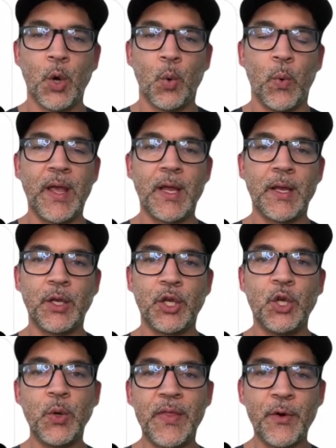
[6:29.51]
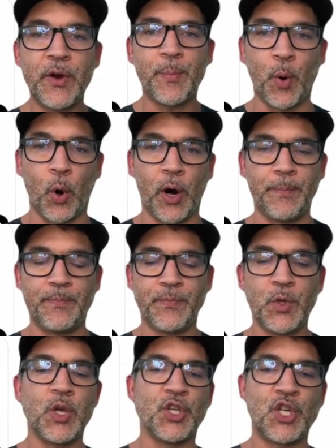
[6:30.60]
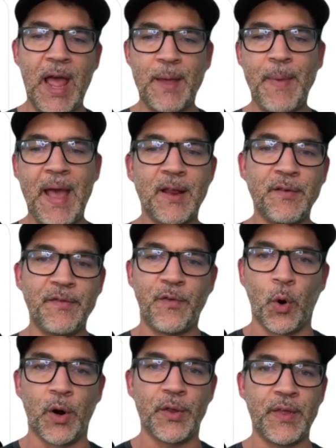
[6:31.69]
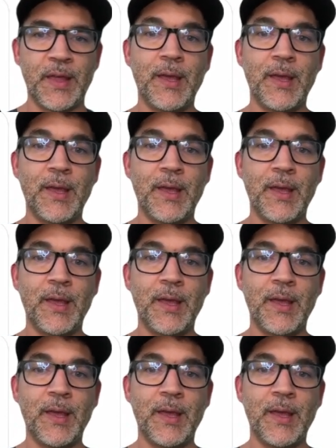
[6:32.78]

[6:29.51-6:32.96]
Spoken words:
When you get the report, you could chat back and forth